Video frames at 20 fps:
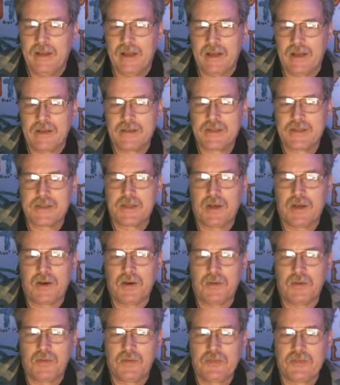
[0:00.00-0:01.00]

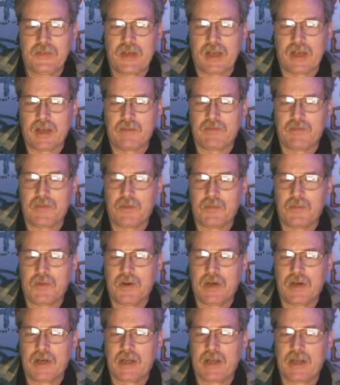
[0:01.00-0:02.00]
so take it for
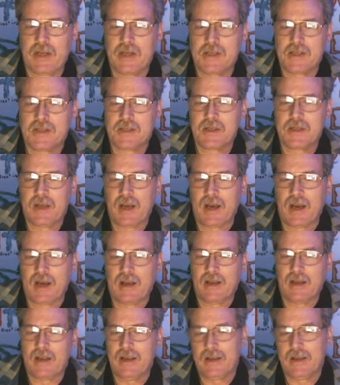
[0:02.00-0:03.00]
what it is.
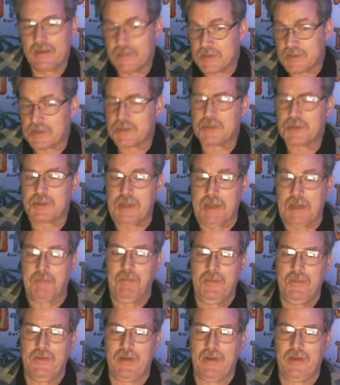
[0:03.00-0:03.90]
It was a dream.